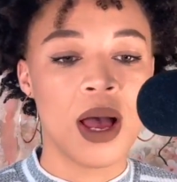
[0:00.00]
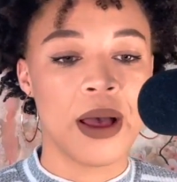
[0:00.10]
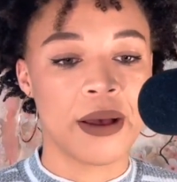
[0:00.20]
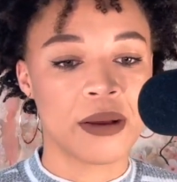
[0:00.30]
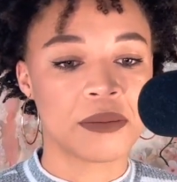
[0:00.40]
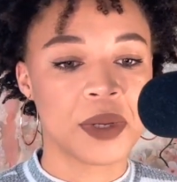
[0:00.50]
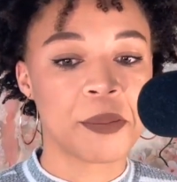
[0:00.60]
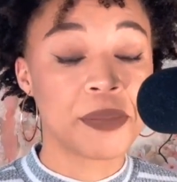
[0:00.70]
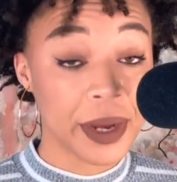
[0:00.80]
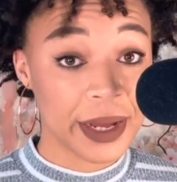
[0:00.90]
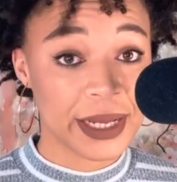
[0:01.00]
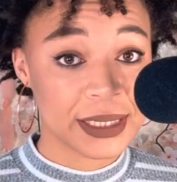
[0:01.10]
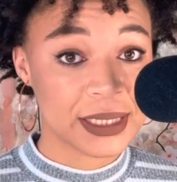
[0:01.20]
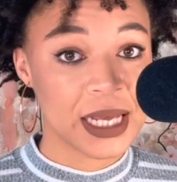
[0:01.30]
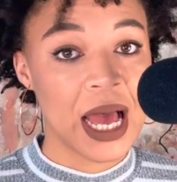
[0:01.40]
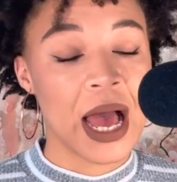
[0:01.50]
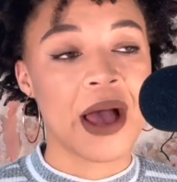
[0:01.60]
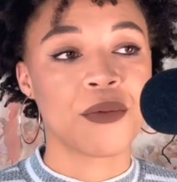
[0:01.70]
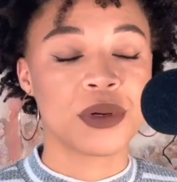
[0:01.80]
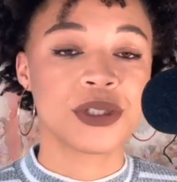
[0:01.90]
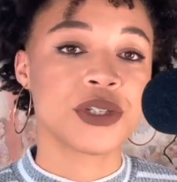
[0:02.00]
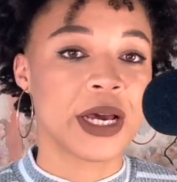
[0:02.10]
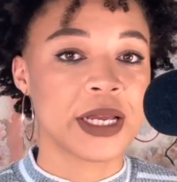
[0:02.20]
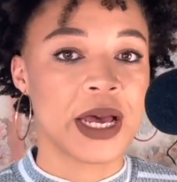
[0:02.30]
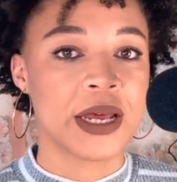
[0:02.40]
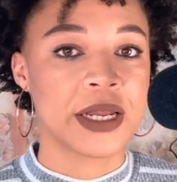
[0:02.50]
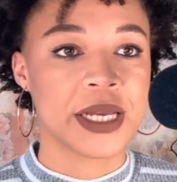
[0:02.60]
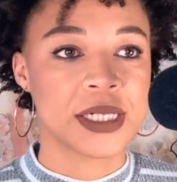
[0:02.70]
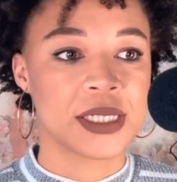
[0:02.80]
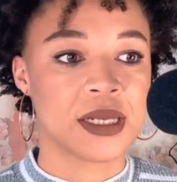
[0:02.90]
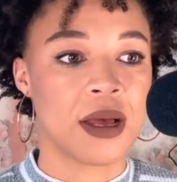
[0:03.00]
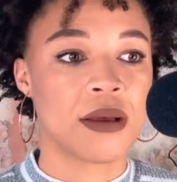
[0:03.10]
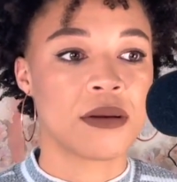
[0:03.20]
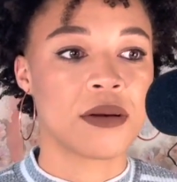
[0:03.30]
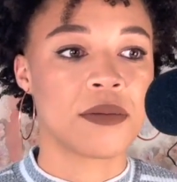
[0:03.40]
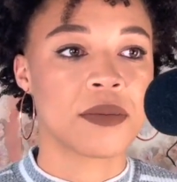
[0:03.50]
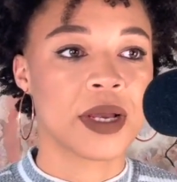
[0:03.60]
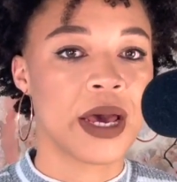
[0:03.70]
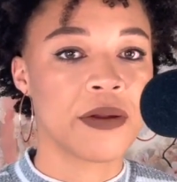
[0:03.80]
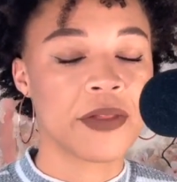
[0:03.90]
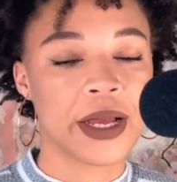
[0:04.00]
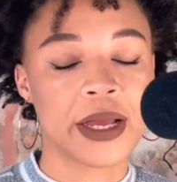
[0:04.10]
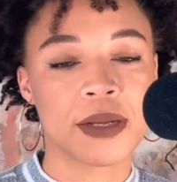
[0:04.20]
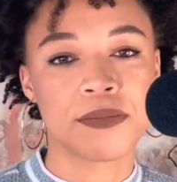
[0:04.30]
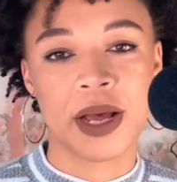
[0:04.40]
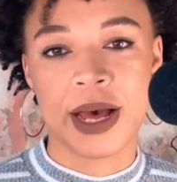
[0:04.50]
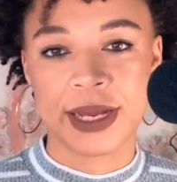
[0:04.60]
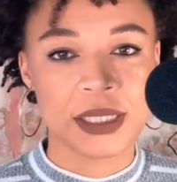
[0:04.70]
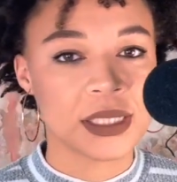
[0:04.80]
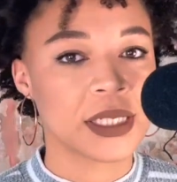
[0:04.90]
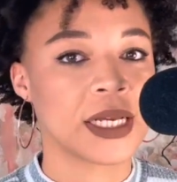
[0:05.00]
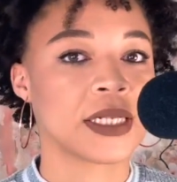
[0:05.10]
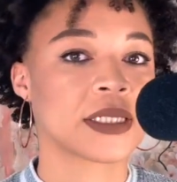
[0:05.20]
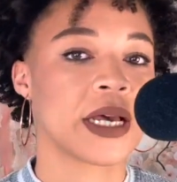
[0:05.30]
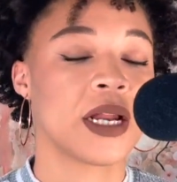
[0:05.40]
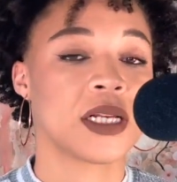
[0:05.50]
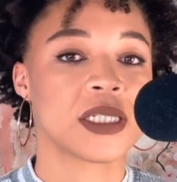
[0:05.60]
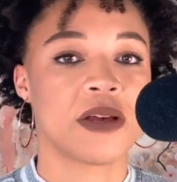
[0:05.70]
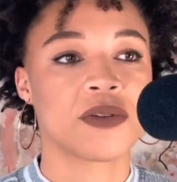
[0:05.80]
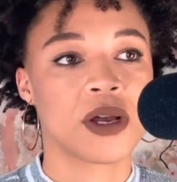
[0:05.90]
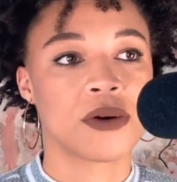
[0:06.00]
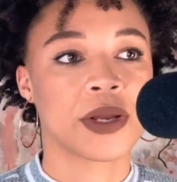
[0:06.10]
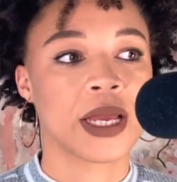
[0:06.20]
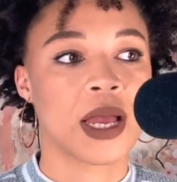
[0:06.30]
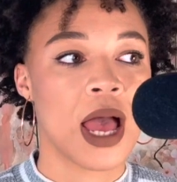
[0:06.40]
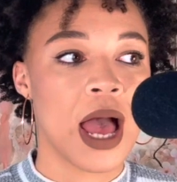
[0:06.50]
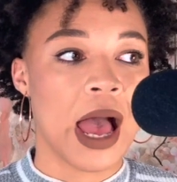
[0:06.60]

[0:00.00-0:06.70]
But I will try to kind of get some kind of like behind the scenes kind of stuff going.